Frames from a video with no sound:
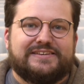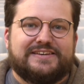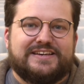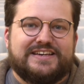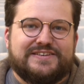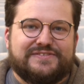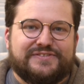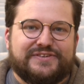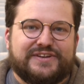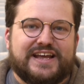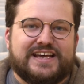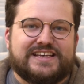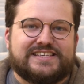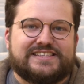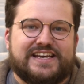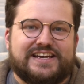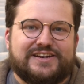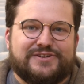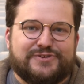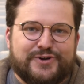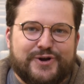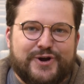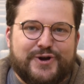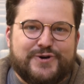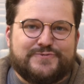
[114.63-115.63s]
even as I
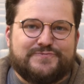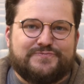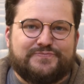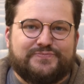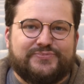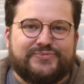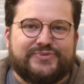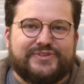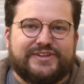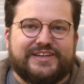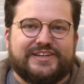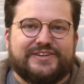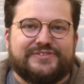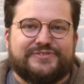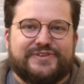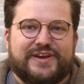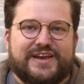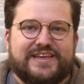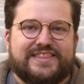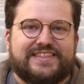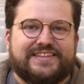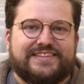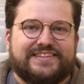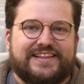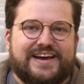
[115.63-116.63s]
grow in
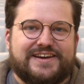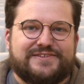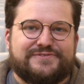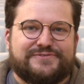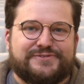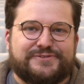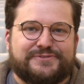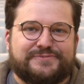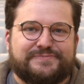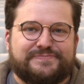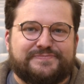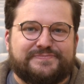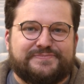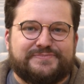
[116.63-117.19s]
faith and life.